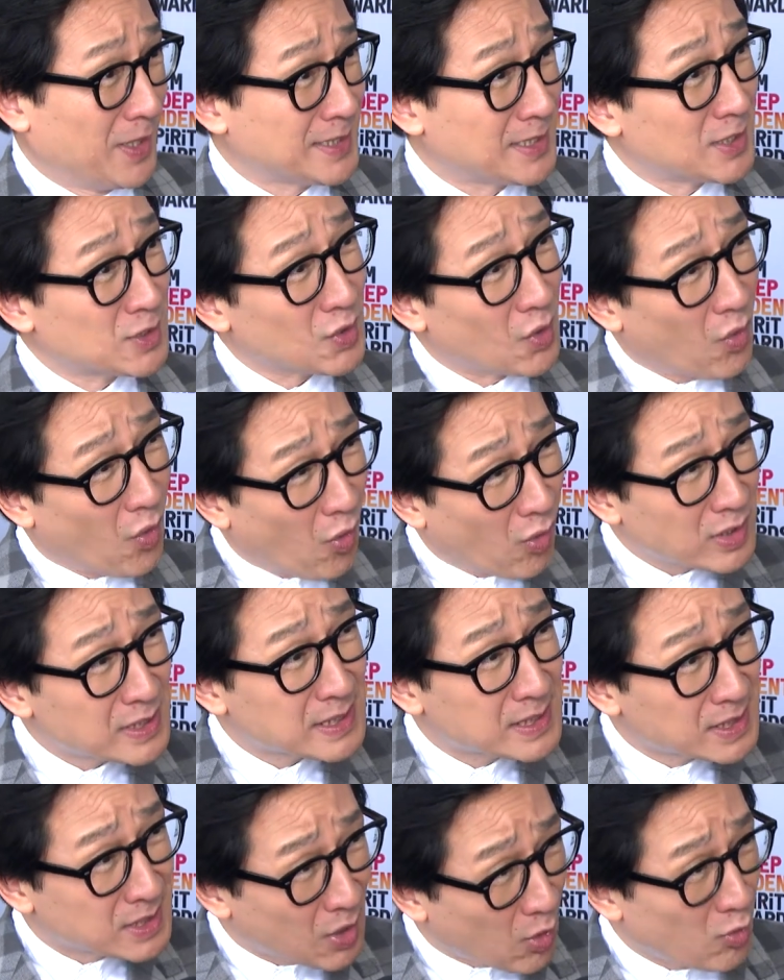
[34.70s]
This is all
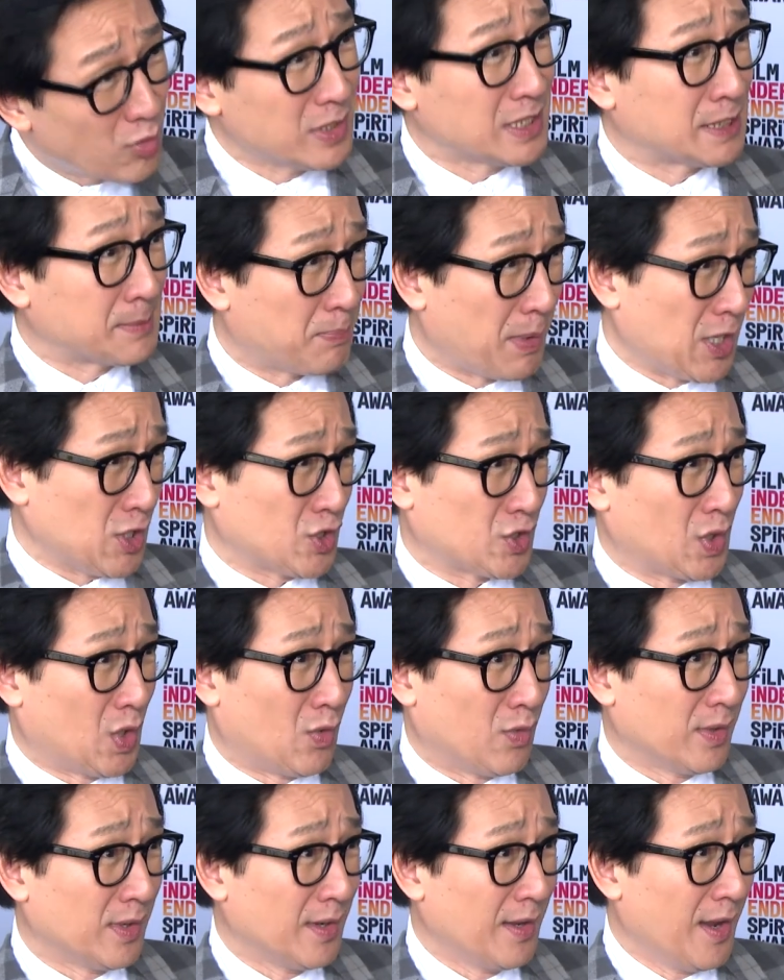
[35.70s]
so
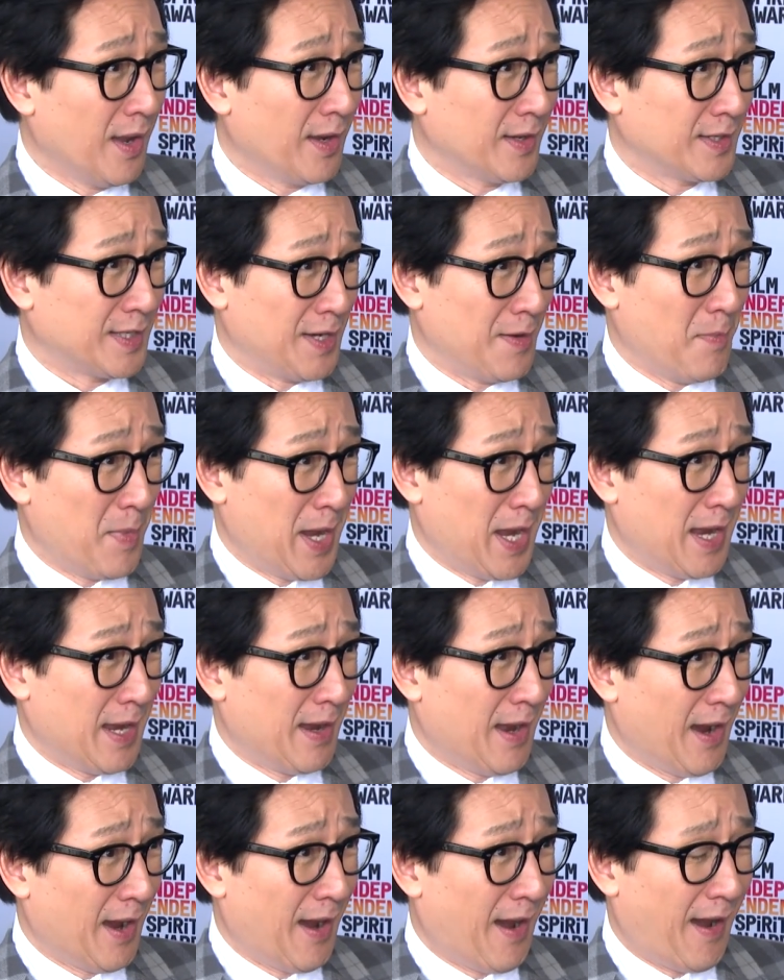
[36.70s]
special to
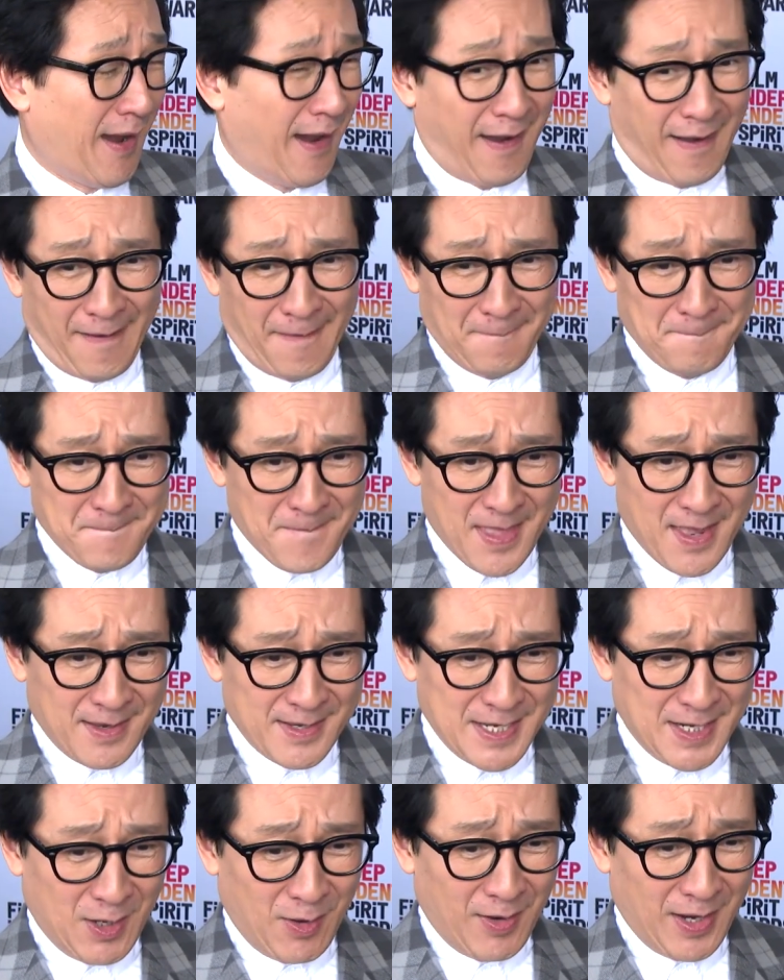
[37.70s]
me. Uh,
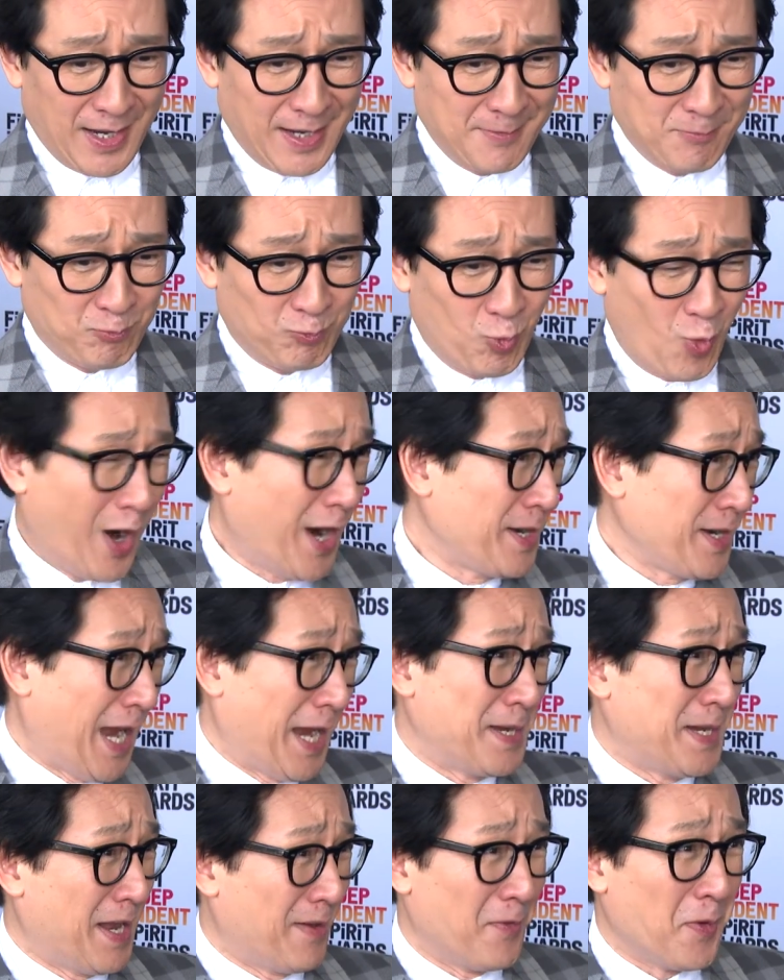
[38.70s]
you know, I, one,
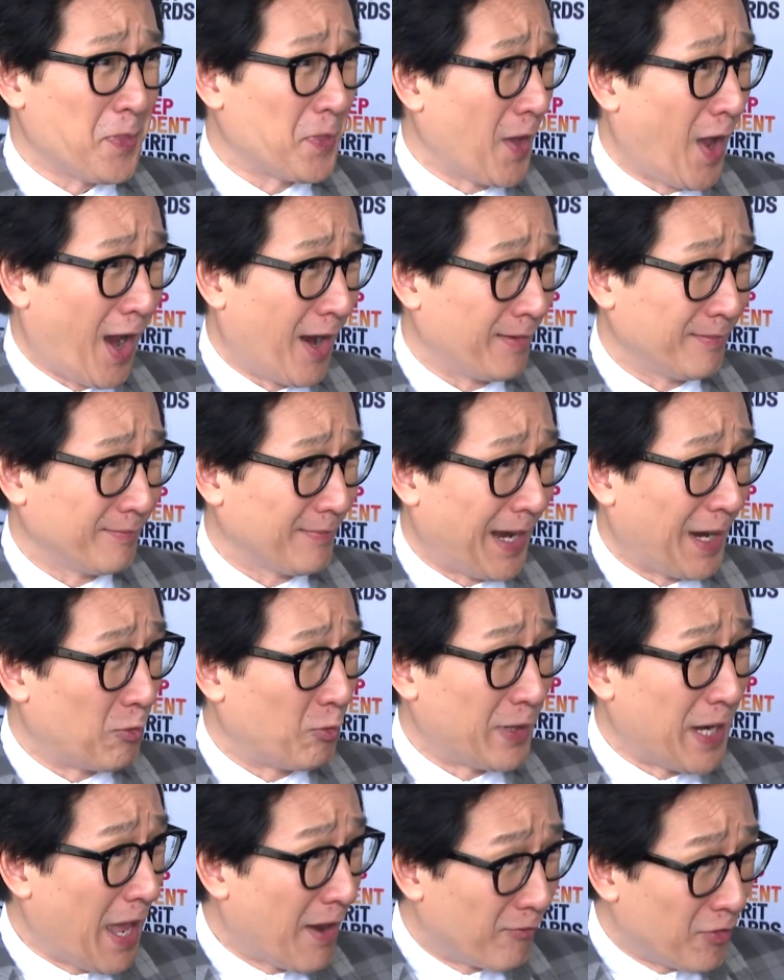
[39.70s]
I never thought I
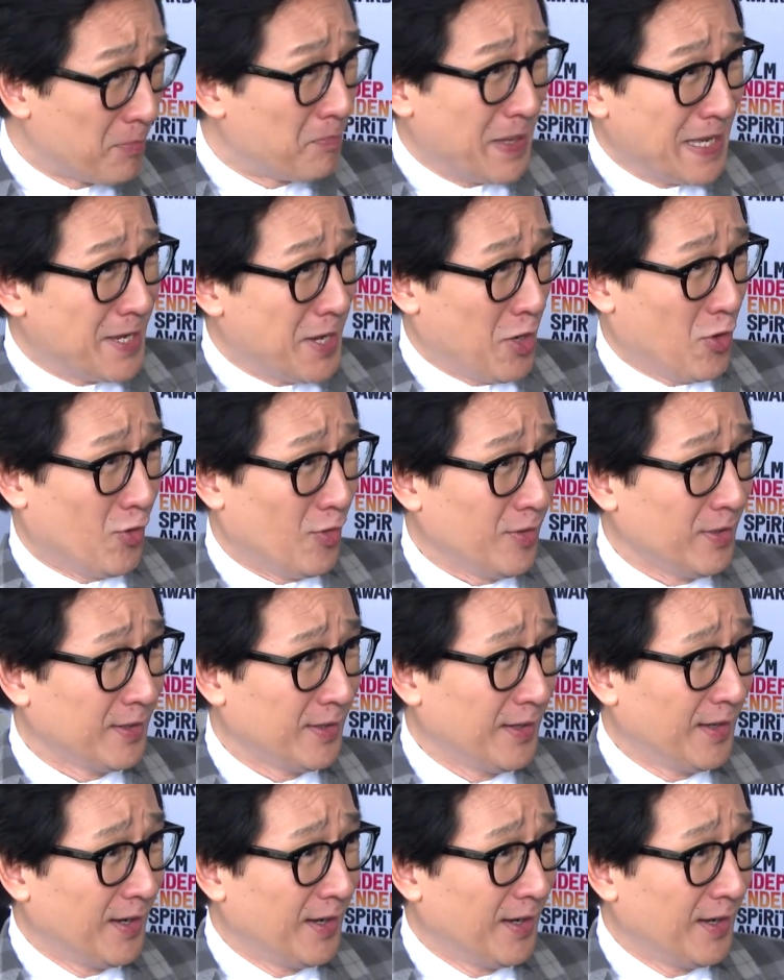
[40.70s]
would ever be here.